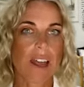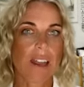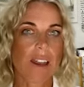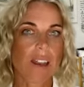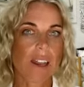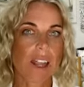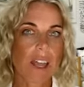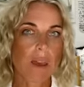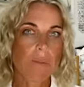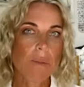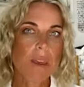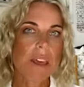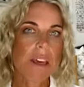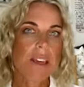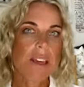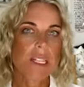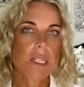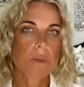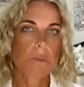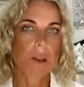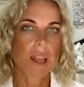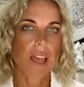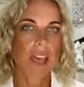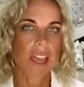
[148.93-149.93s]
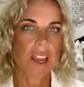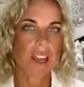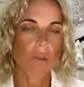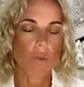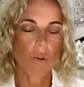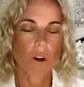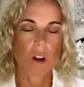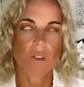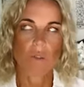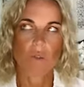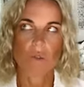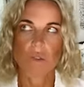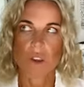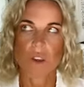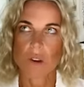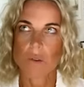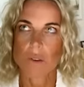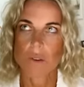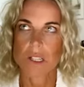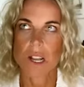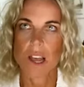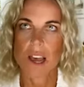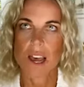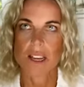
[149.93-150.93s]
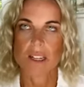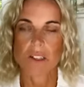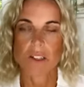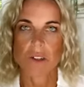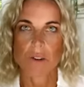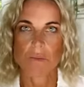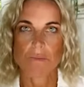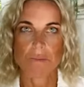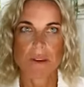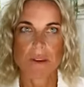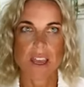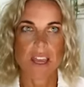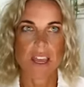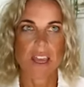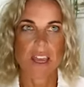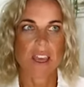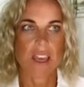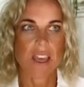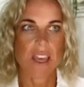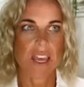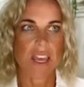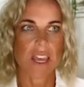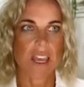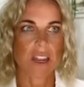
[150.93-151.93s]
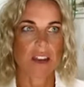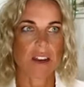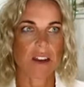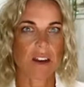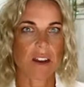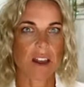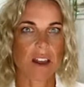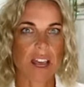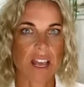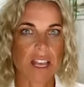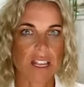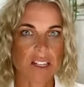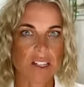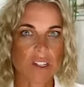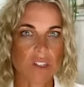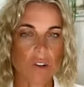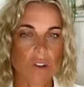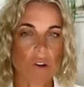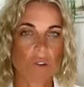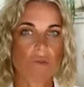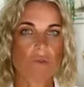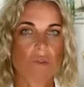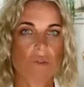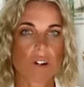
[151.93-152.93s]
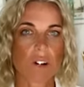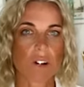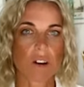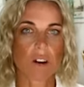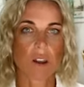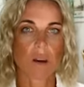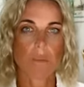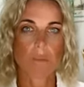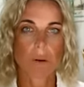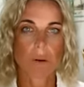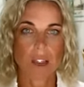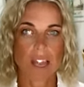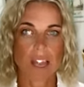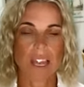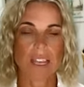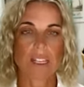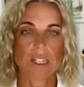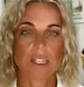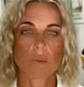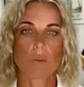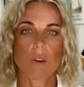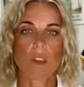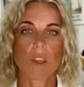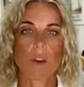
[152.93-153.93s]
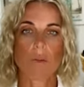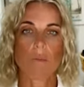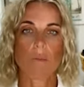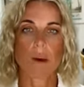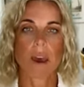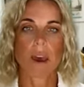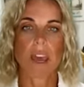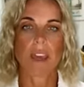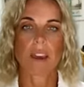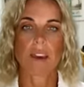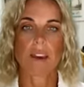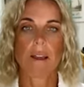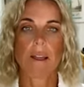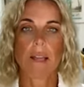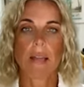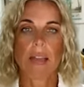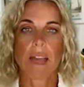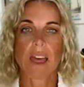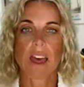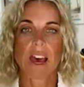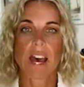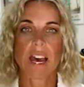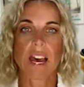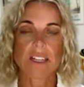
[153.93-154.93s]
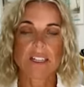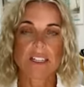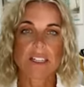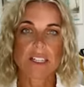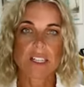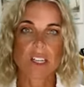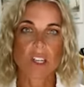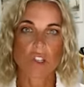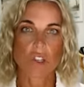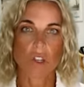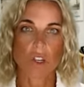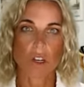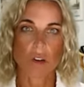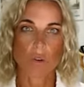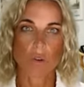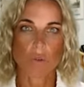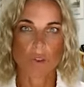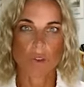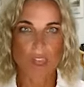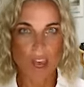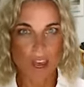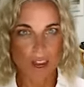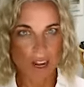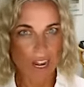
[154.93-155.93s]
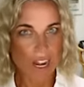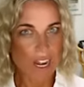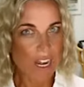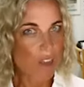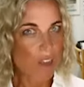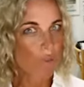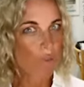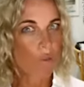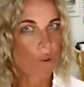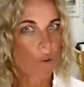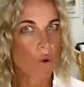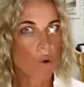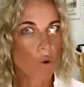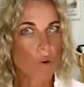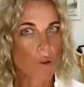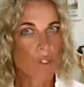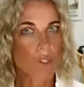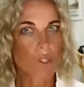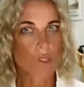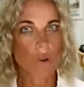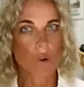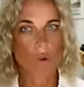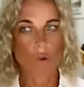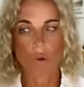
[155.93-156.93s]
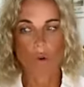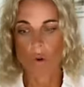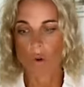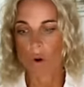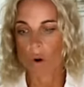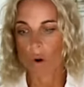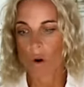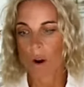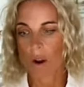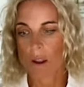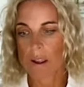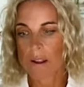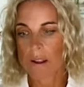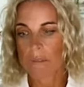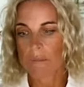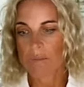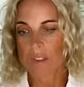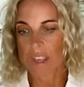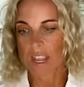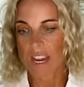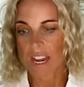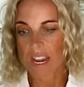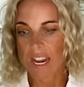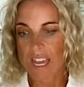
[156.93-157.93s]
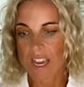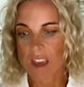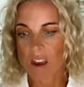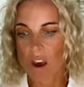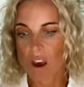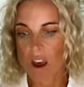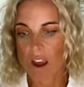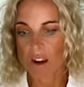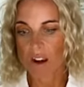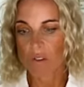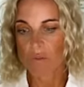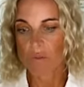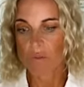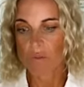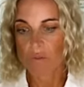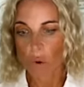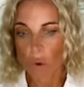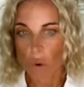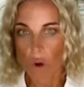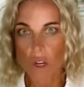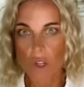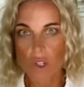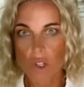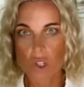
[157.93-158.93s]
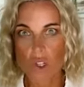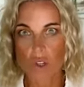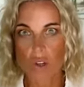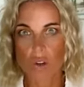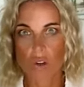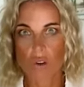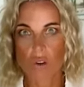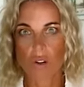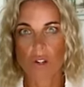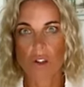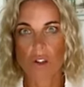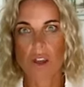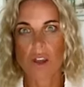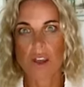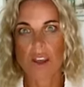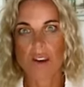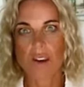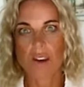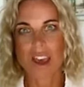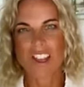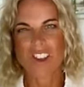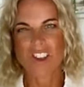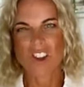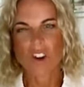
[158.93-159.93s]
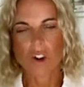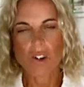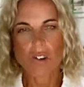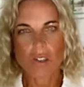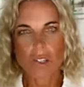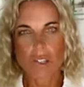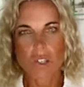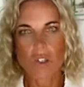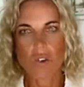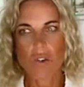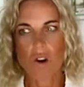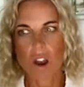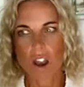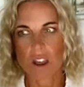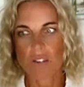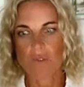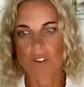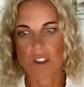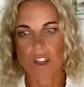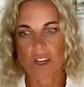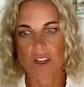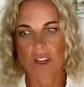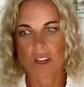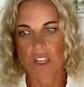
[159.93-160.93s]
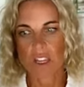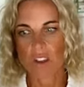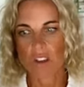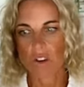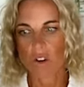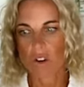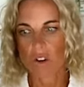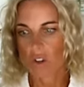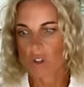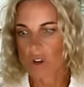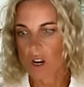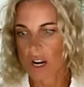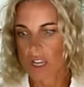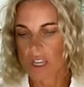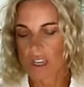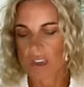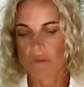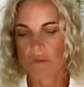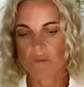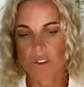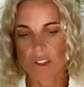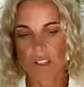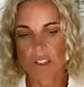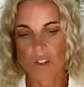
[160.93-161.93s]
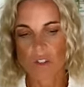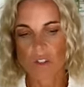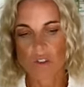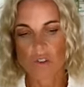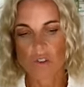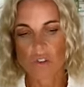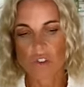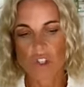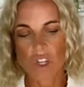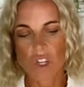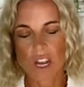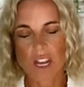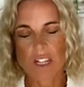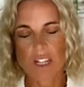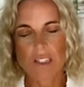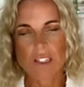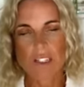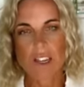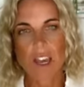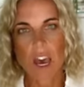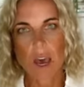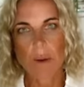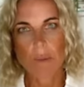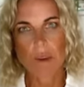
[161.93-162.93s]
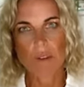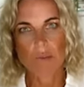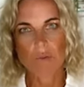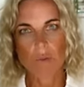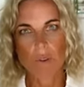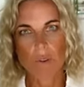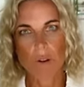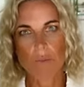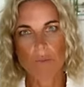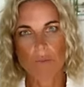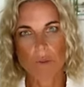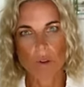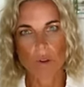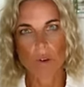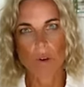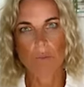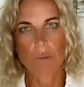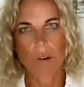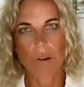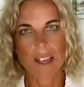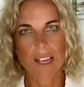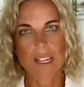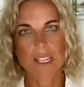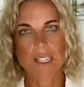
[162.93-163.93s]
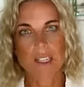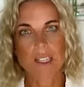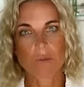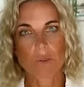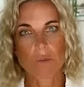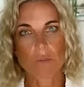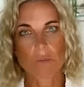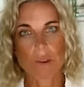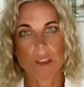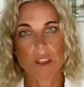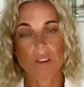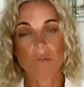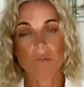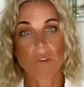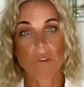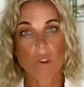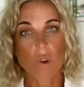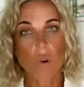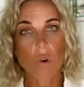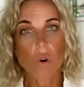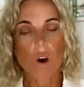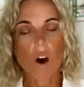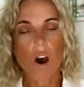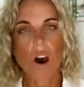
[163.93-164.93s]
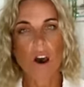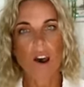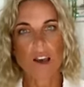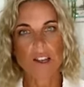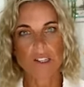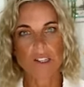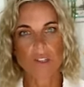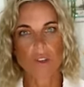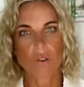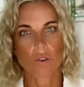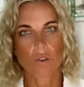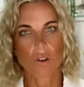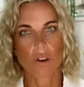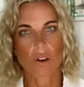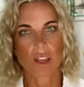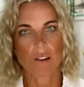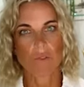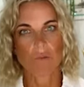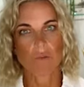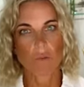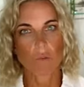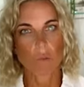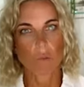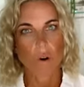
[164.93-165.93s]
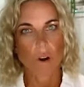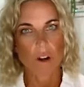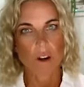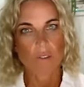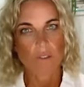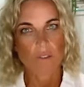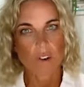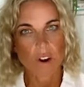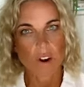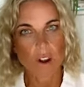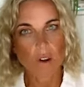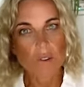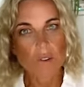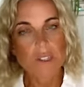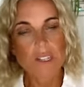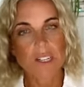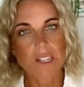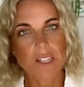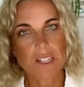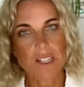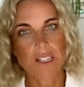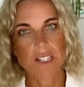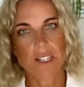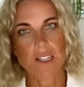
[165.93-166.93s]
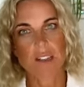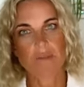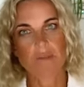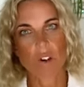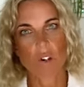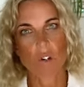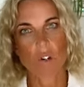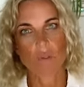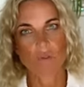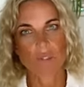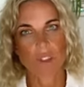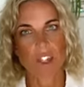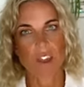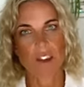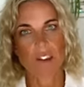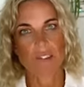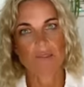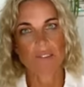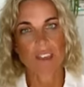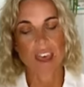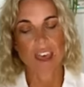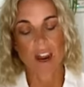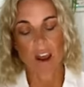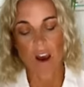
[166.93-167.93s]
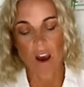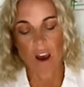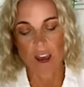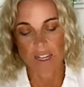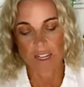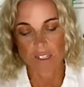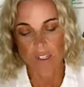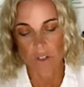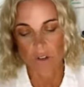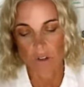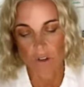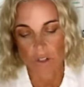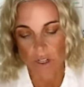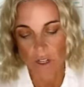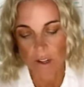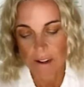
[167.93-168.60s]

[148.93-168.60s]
Let me explain what it feels like to be in a sovereign place where you make a decision without any force or any kind of fortitude, and you're not striving and you're not trying to convince. You're just coming from a pure place that will be for your highest good and for whatever else that is involved there, that highest good.